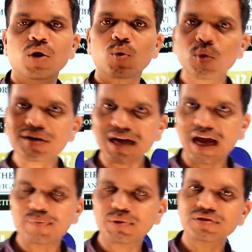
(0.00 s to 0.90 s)
what
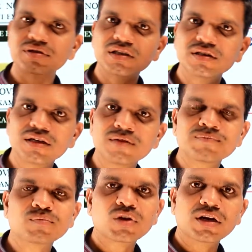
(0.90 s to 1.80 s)
happens in
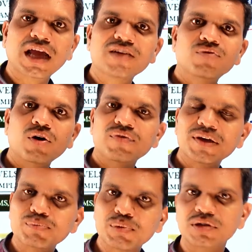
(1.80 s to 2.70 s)
the life of
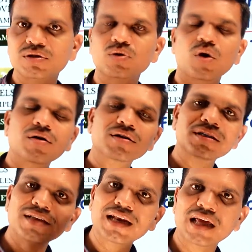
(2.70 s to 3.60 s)
a person or
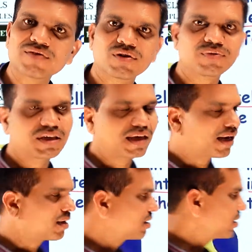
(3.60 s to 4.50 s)
in a life of a
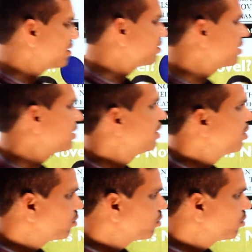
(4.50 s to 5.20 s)
character in the